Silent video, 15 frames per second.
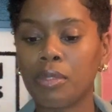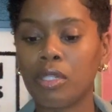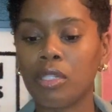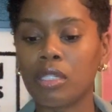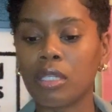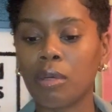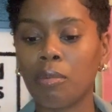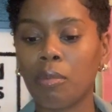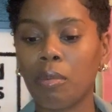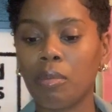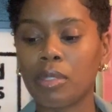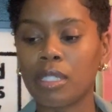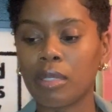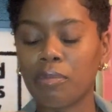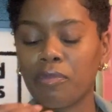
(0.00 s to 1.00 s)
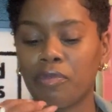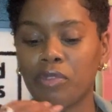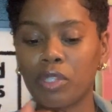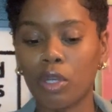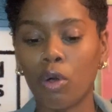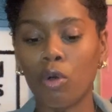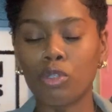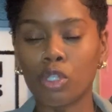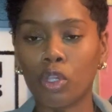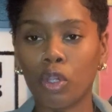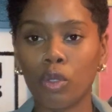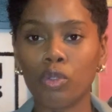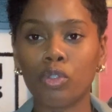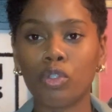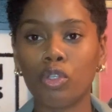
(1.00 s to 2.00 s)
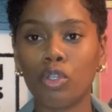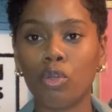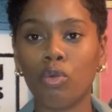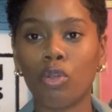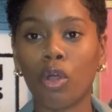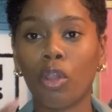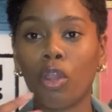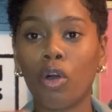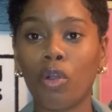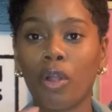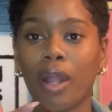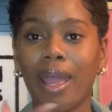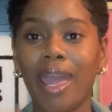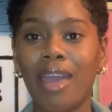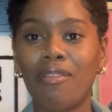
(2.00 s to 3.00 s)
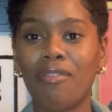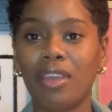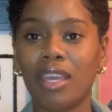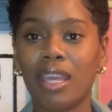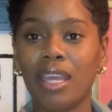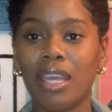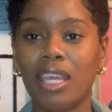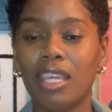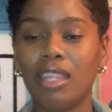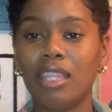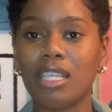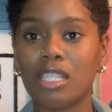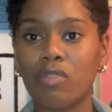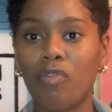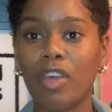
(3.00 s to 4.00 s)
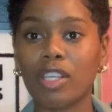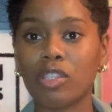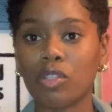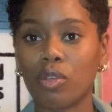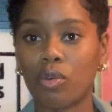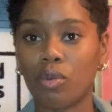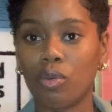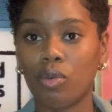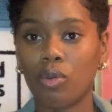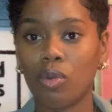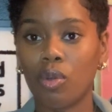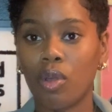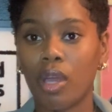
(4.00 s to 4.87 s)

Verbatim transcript: some some souls close to you no longer having this vessel